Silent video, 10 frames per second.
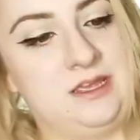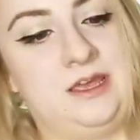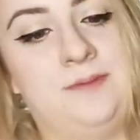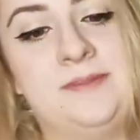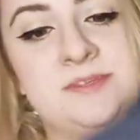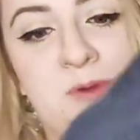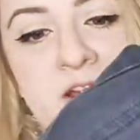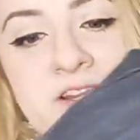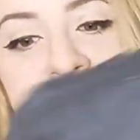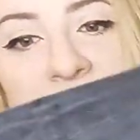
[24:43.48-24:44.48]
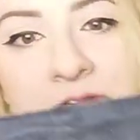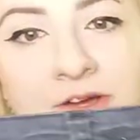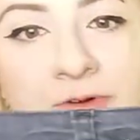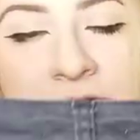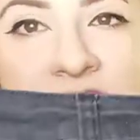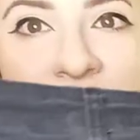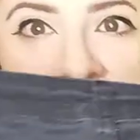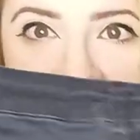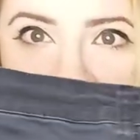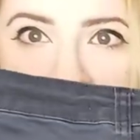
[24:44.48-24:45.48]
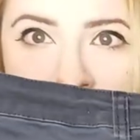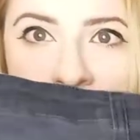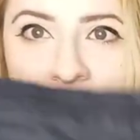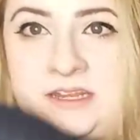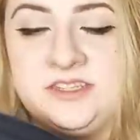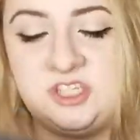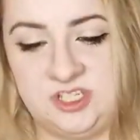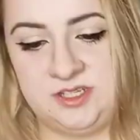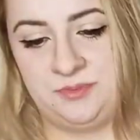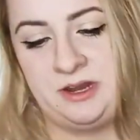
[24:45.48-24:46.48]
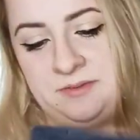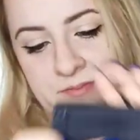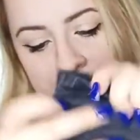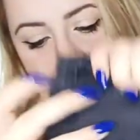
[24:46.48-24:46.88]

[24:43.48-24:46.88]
Um, this brand is sold at Nordstrom. It is just a bread and